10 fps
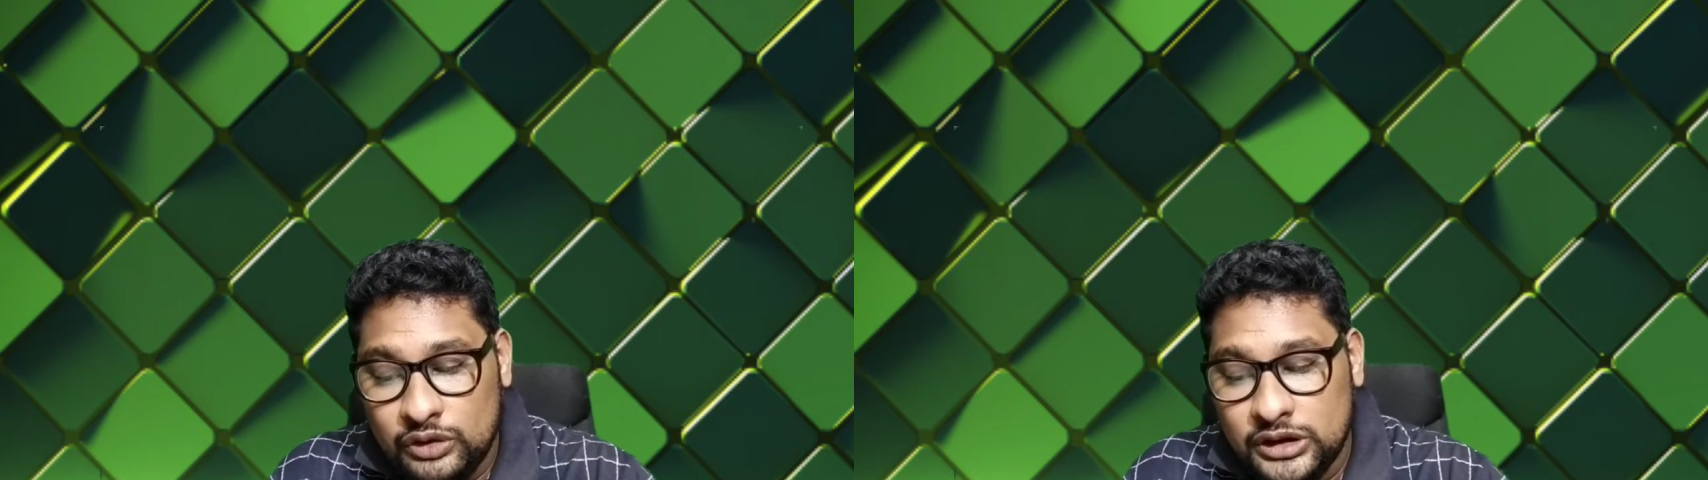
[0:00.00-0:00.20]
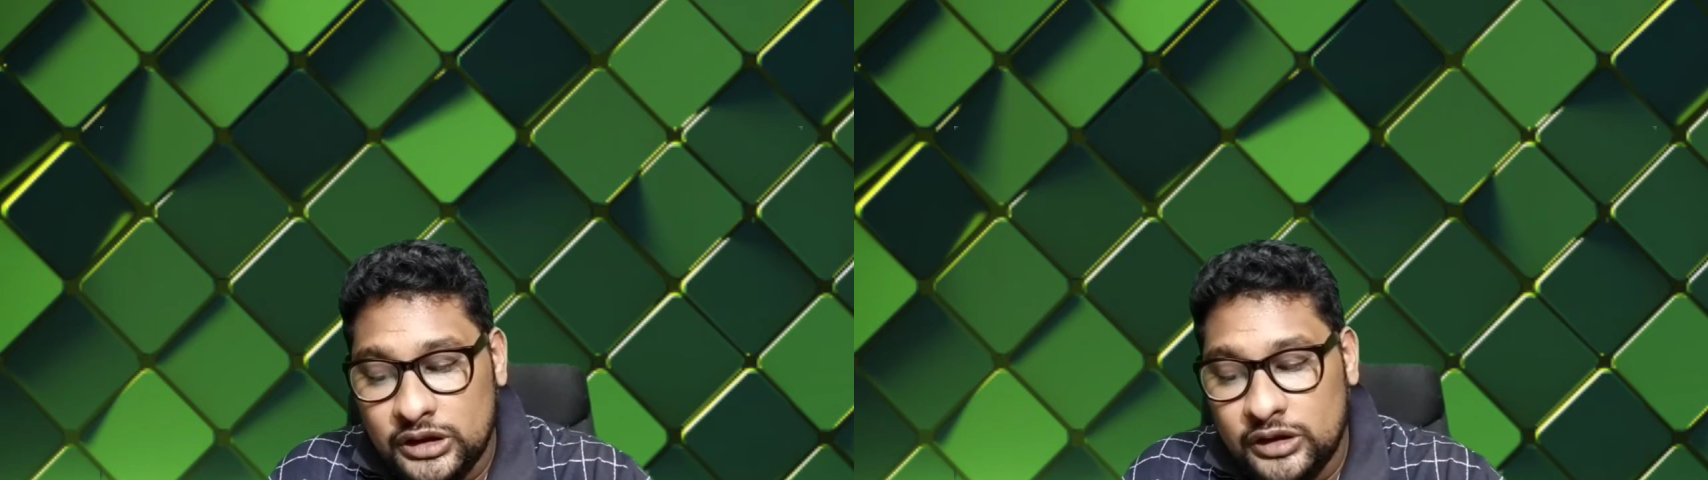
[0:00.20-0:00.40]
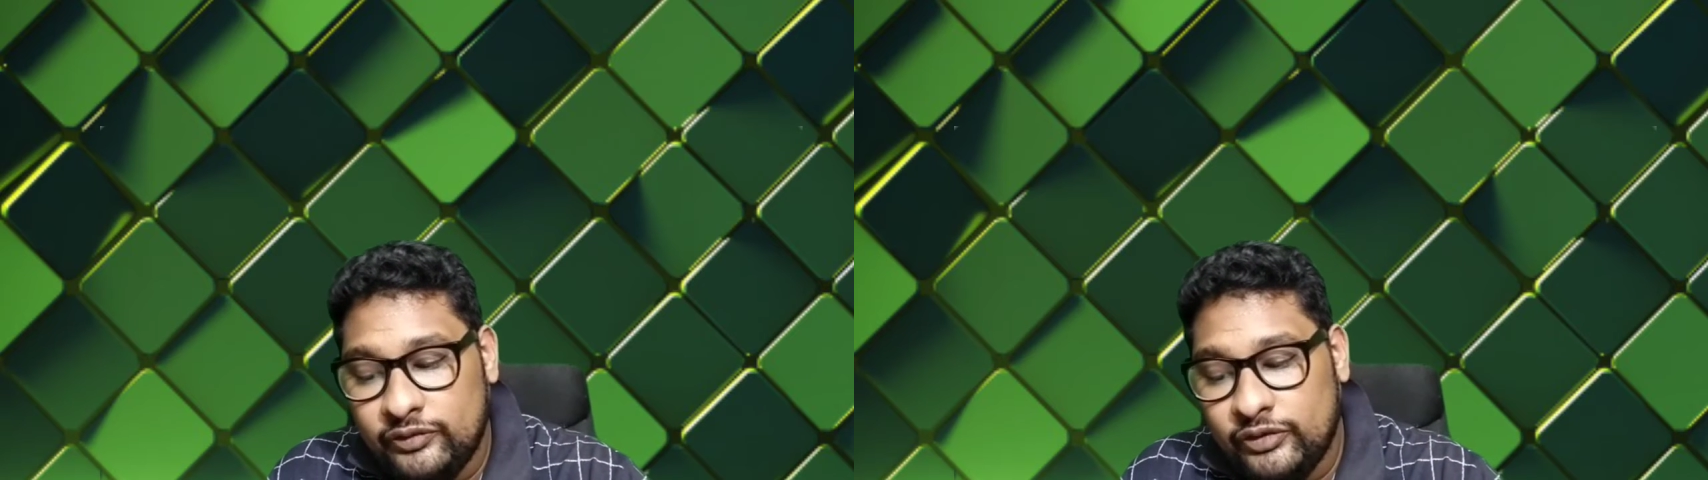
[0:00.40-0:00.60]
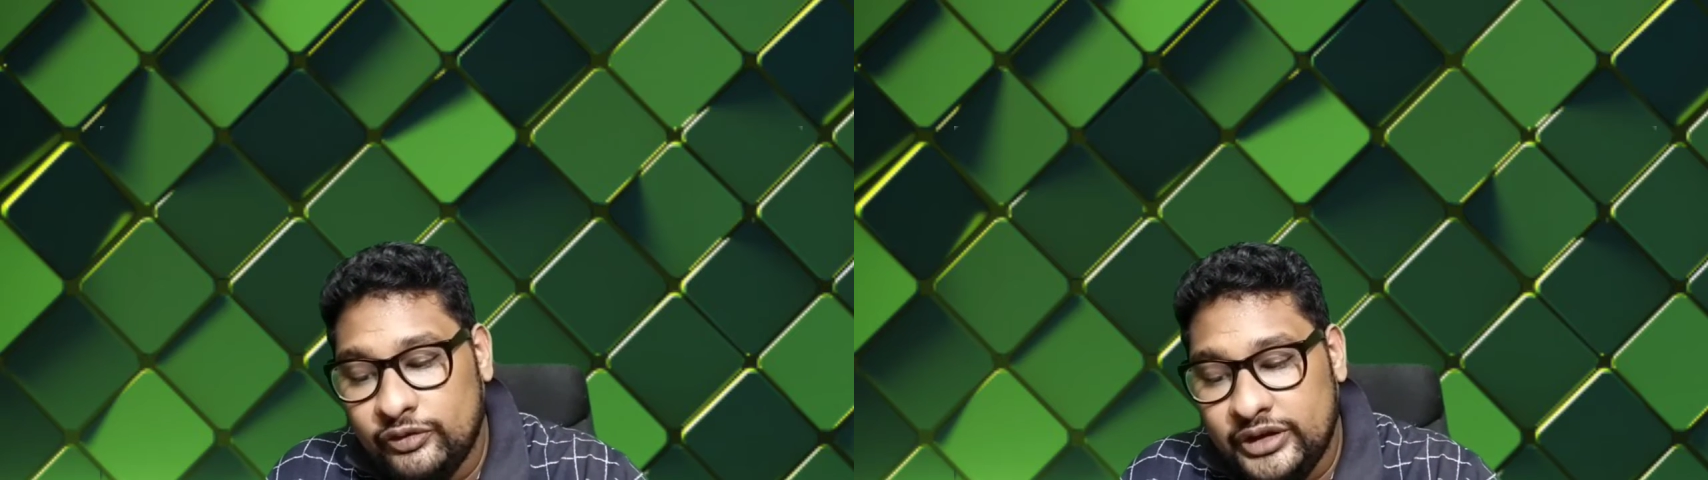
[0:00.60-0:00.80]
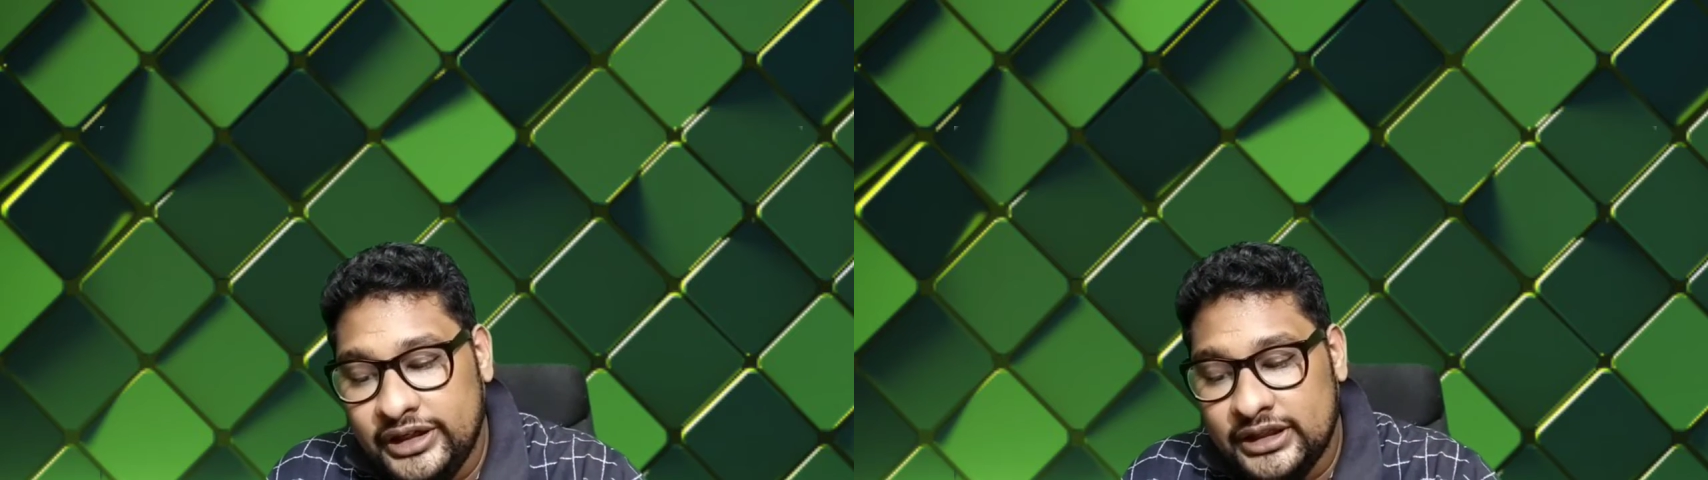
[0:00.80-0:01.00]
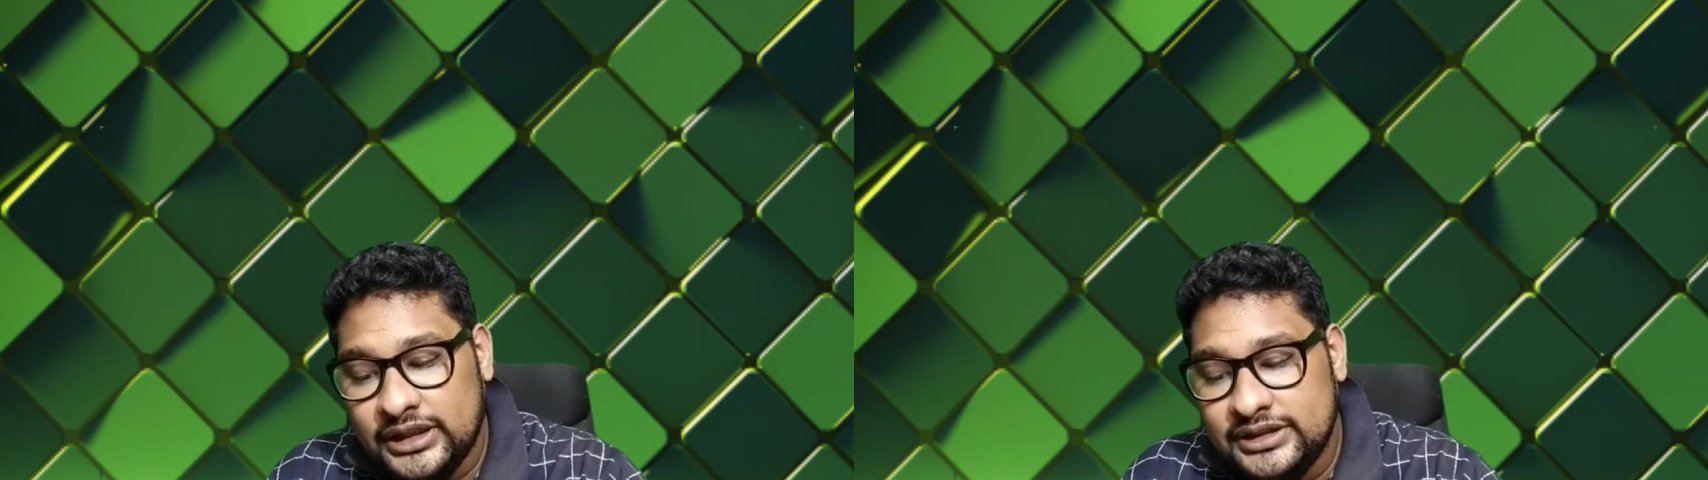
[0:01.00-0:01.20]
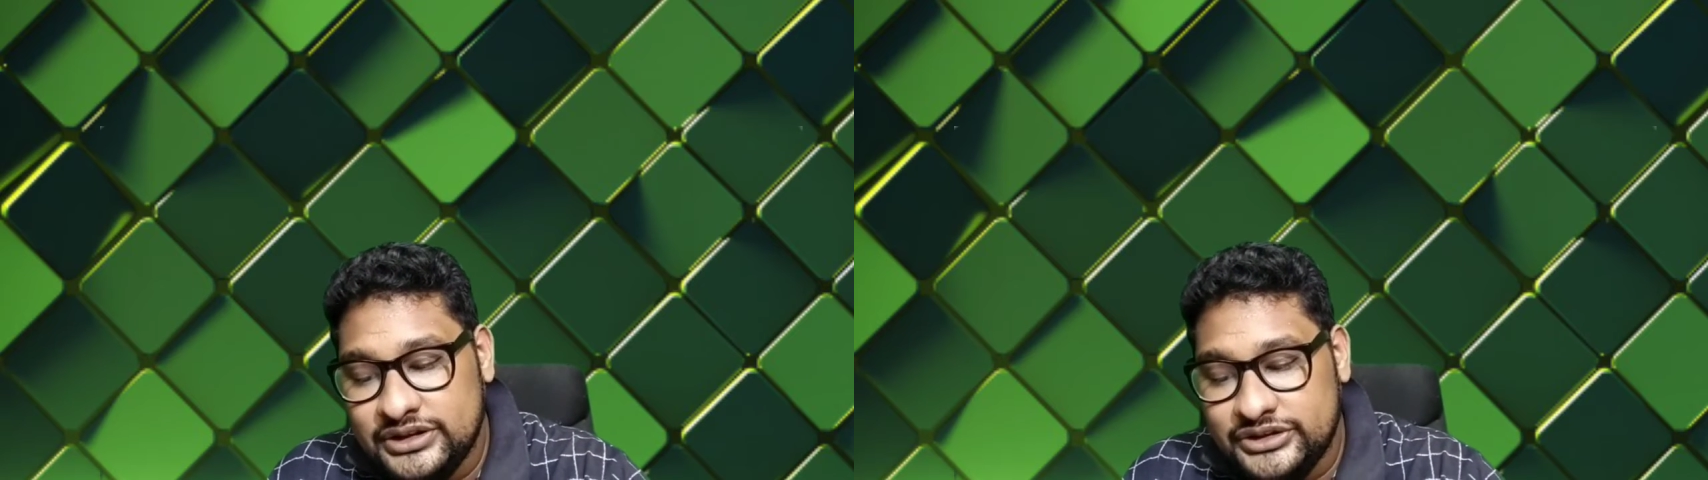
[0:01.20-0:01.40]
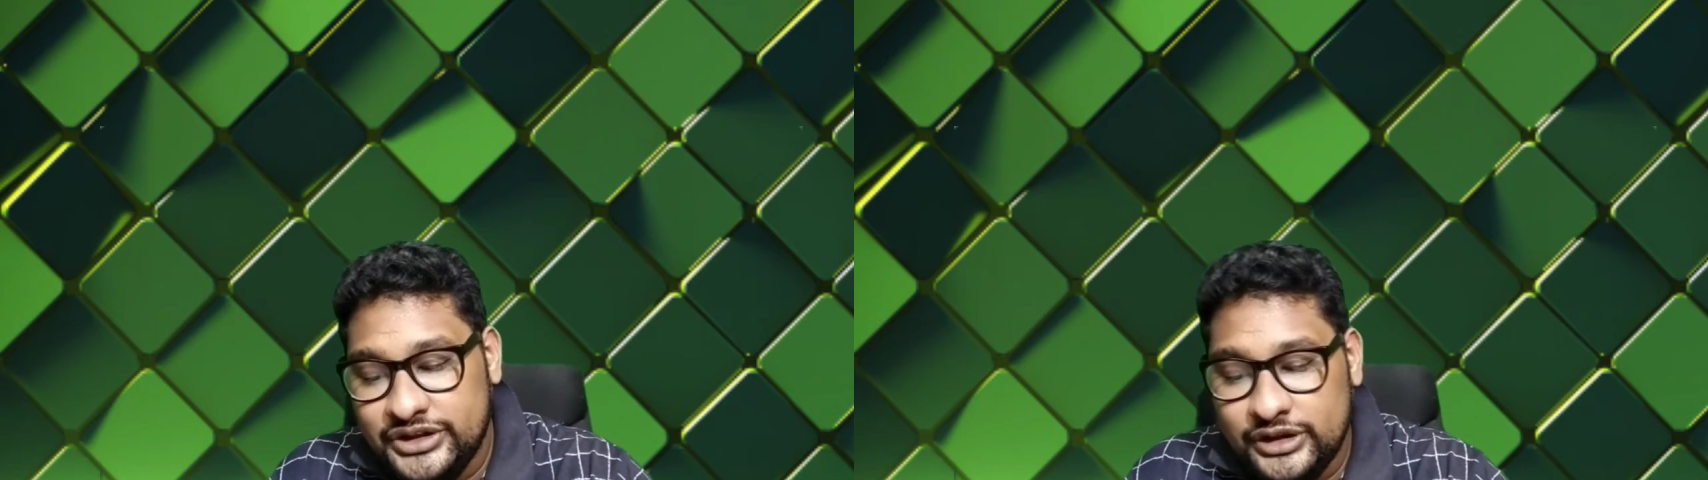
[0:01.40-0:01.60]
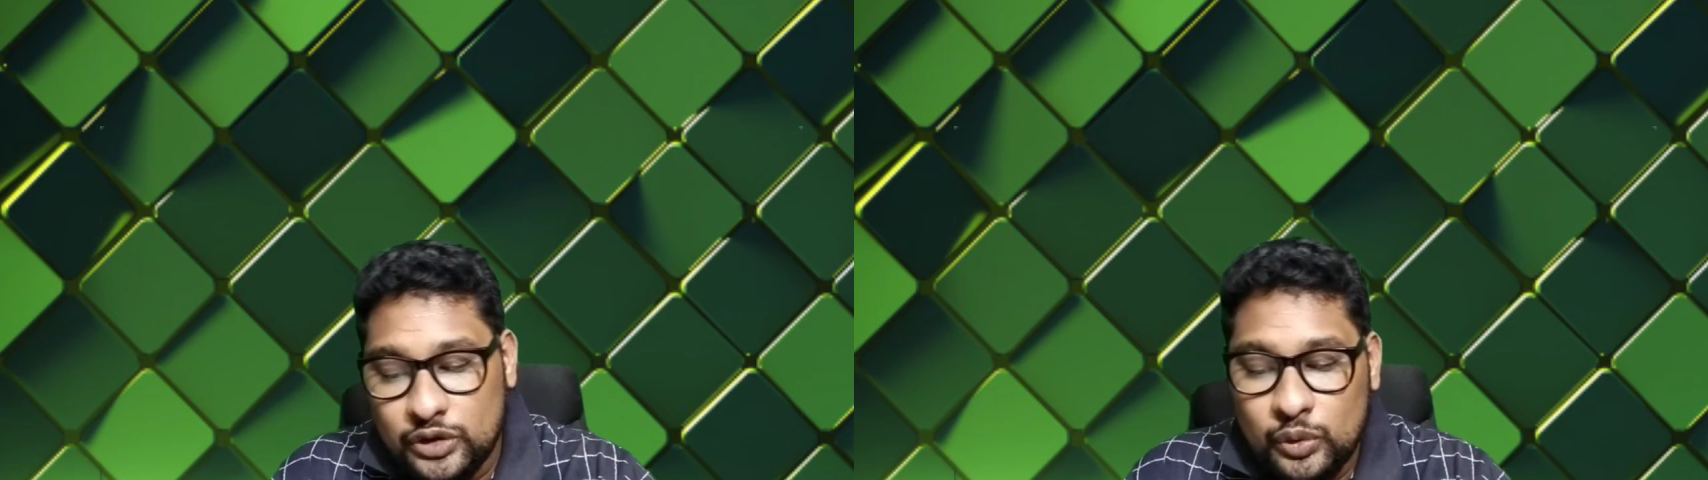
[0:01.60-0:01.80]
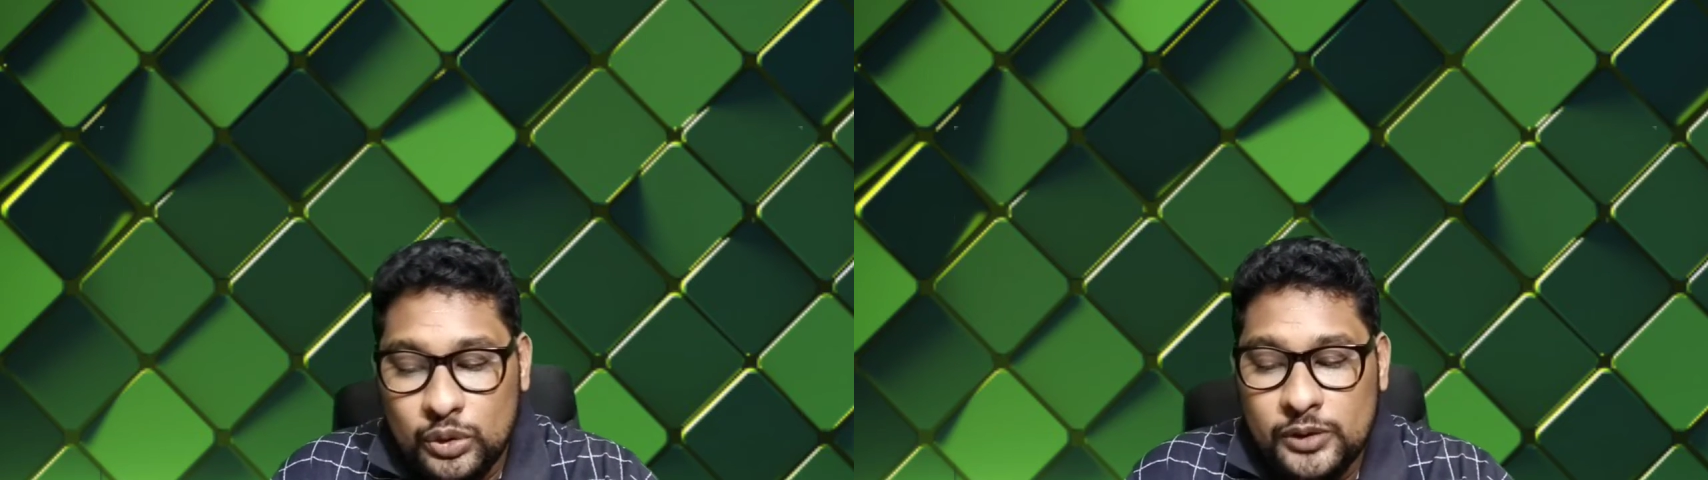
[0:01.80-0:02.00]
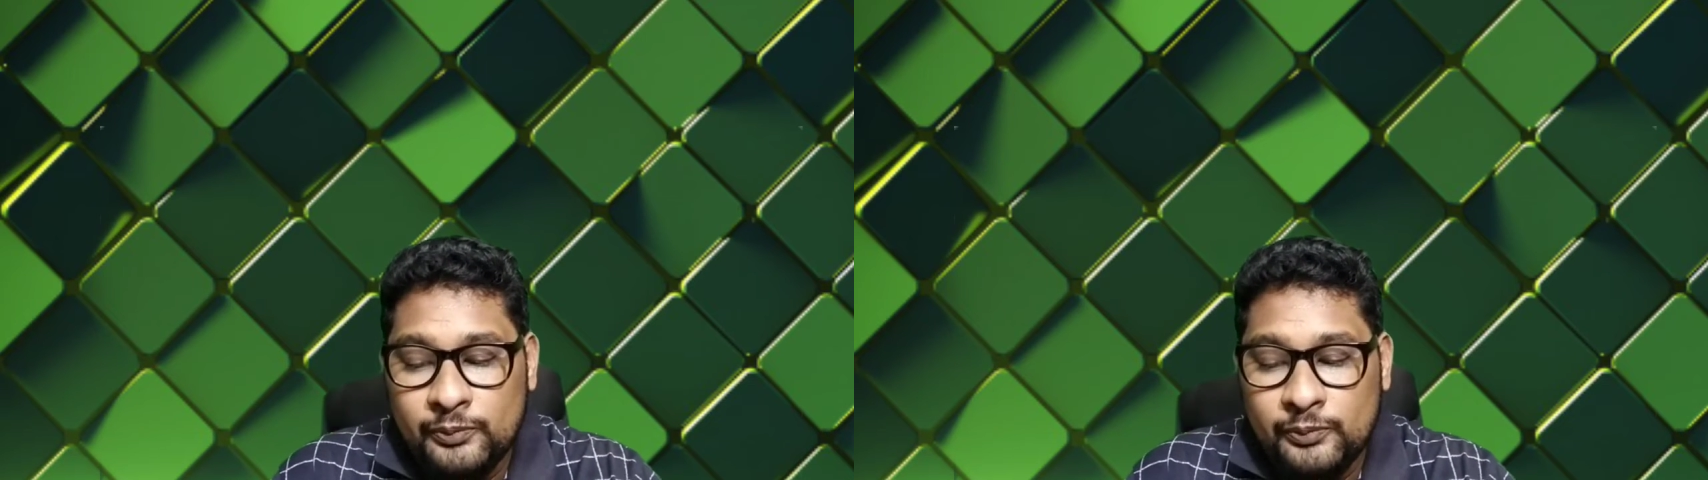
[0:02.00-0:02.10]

the 15th and 16th over,